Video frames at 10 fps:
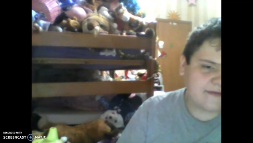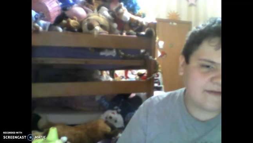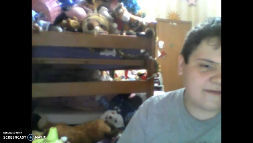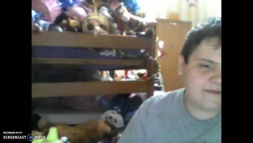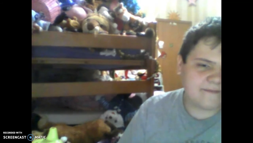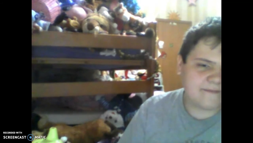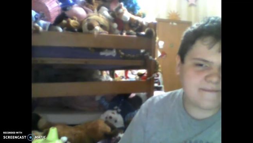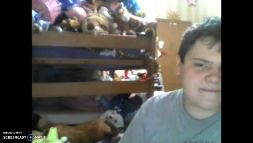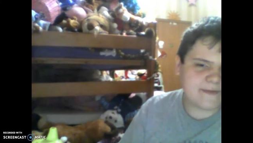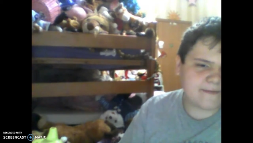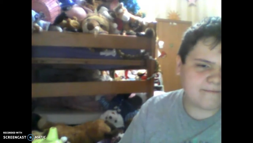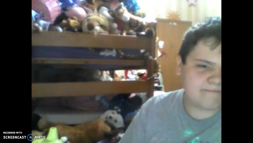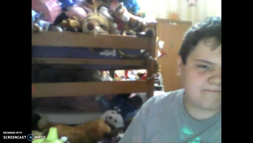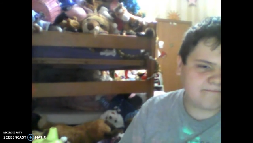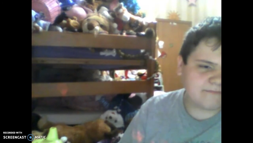
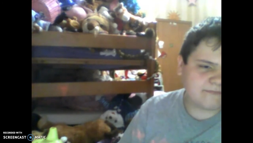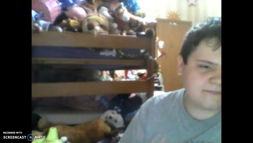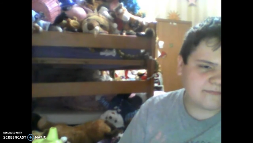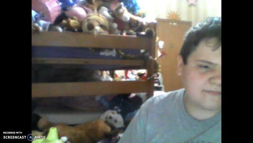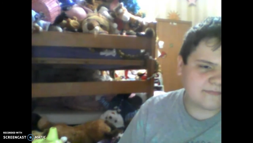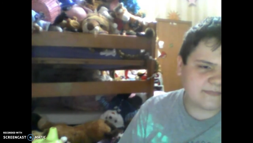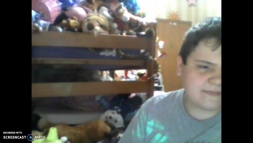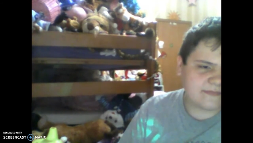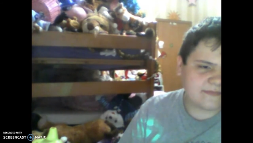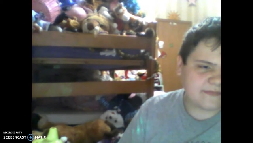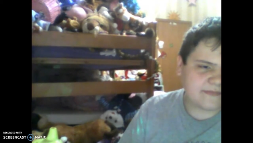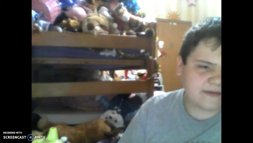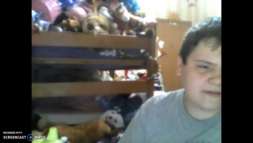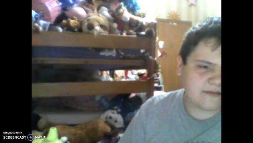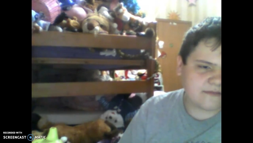
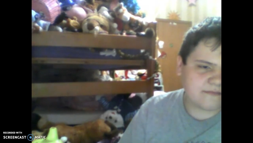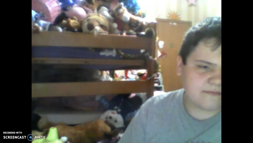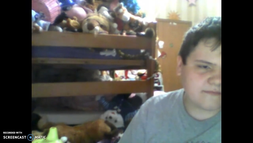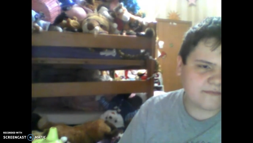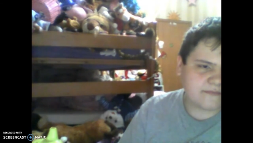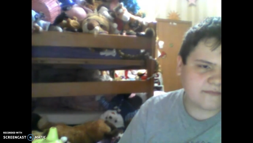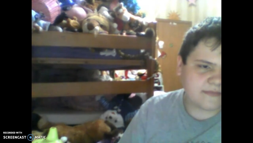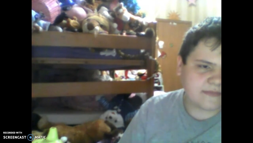[no speech]